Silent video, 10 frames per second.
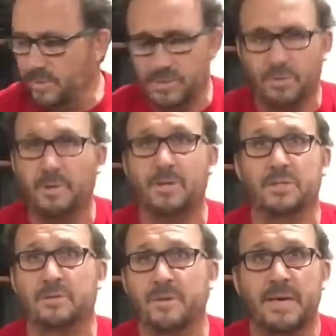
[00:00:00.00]
will do because
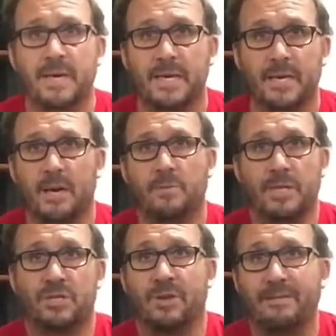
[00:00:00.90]
of, you know, when
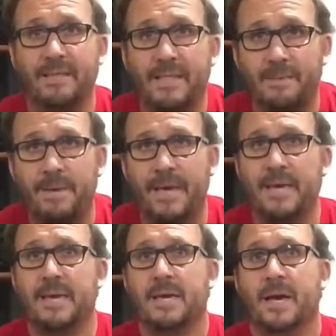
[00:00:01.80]
they're traveling, they
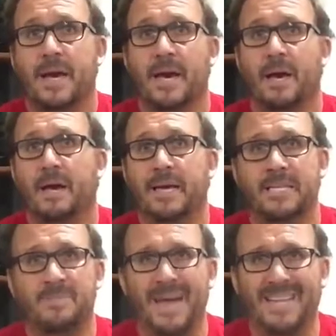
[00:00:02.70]
may
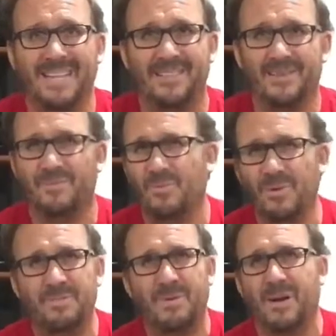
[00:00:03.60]
expanding the
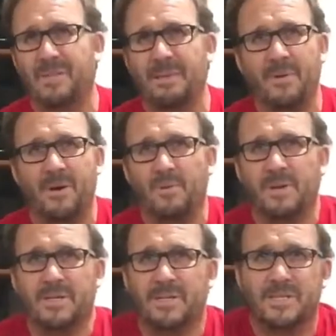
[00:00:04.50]
wood they might
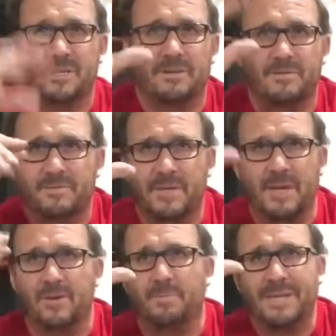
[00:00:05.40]
want it to sort of, you
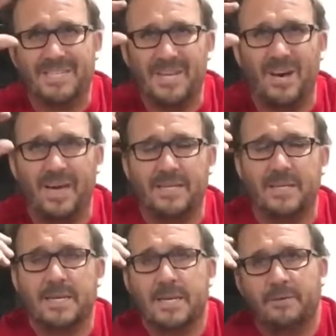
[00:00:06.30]
know, not be tight
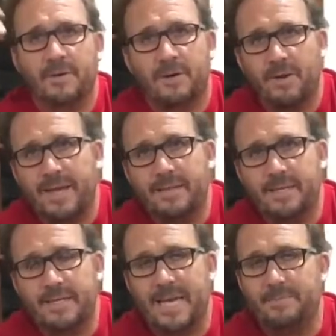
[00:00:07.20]
for cracking
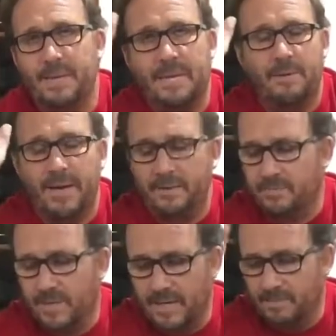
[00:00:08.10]
the deck. But anyway,
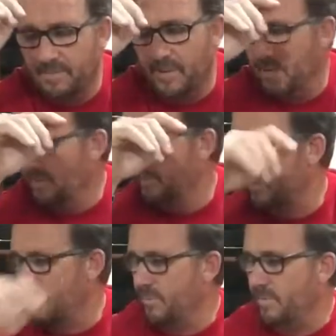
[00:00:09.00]

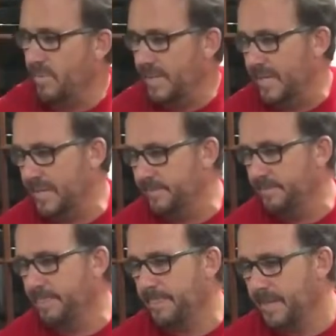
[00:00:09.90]
I'll probably
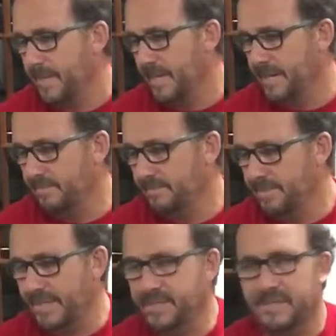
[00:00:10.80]

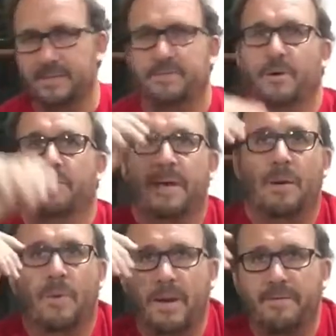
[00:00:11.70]
beg to differ on
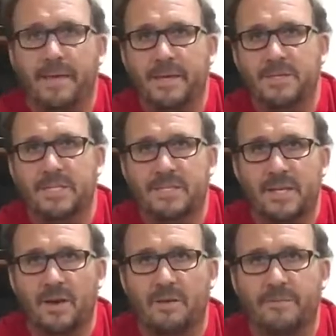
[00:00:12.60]
that one. I think it's just the
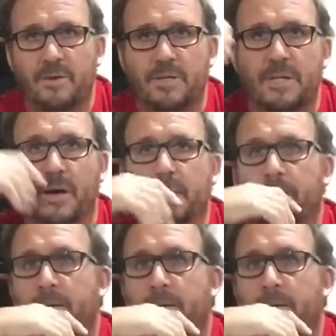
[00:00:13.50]
guy forgot to tighten